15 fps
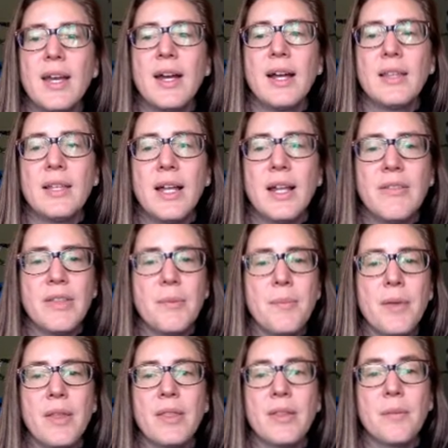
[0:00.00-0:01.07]
A lot of them,
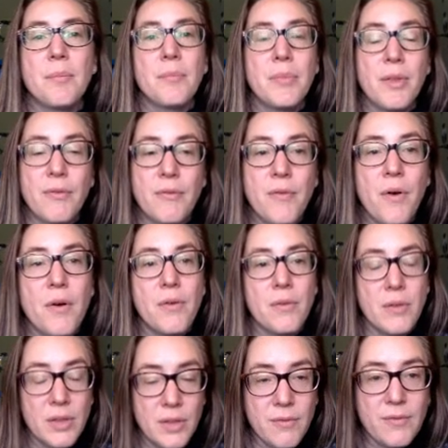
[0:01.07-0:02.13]
the
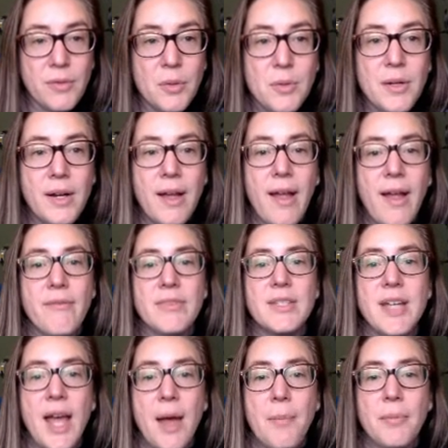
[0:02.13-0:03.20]
flora have
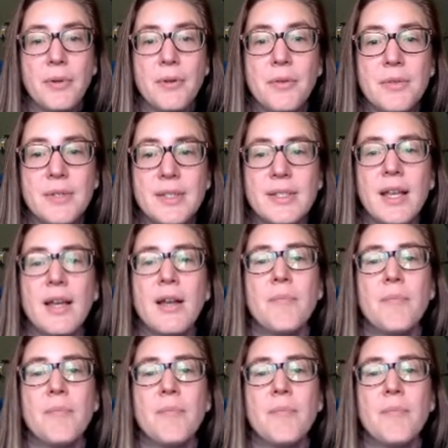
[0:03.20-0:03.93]
tap roots.